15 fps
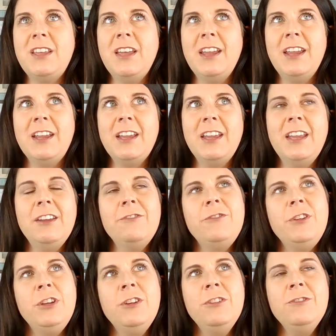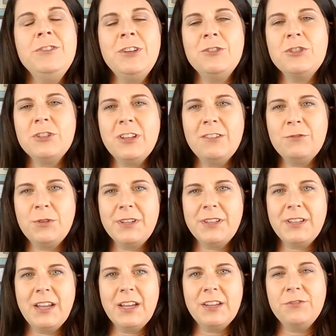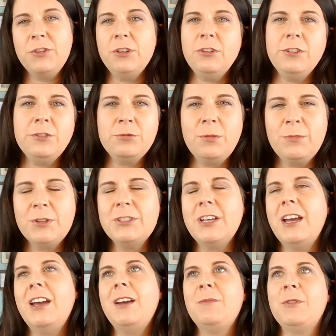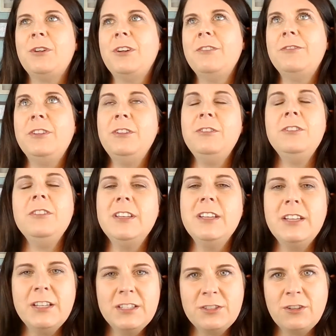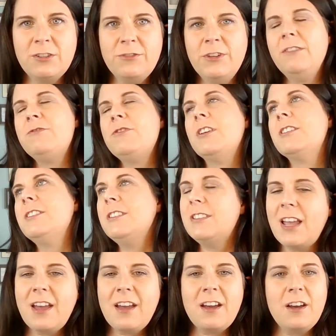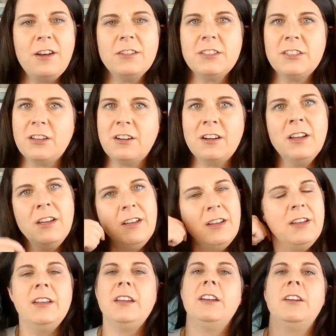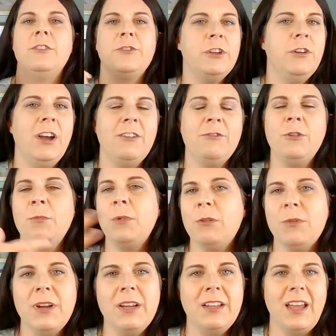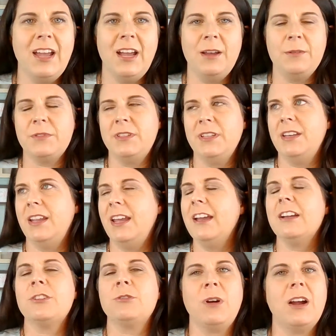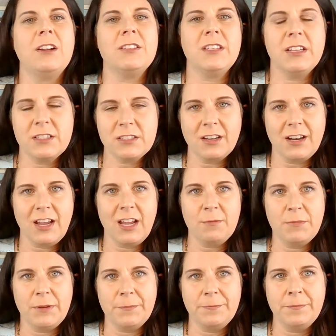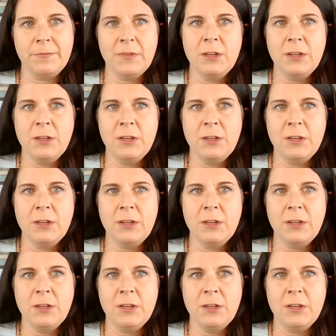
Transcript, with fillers: like if you've told your loved one, like, if you use one more time, or if you do this, or if you have drugs in this house, or, you know, if you have one more relapse, then X, Y, or Z is going to happen.